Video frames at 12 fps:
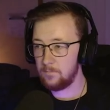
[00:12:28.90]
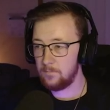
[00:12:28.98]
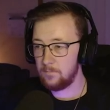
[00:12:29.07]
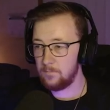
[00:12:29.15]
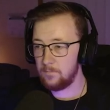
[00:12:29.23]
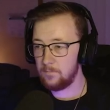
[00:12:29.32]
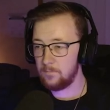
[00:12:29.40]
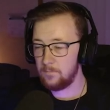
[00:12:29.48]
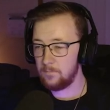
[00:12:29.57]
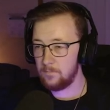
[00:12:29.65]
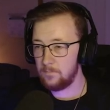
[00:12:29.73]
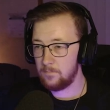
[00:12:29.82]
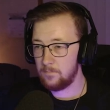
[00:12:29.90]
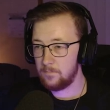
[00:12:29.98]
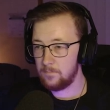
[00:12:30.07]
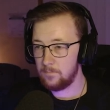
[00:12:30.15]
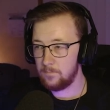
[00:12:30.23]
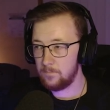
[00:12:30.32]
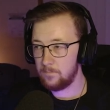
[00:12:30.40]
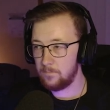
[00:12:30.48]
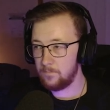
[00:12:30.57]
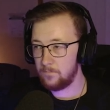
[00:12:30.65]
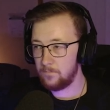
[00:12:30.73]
Nothing is said.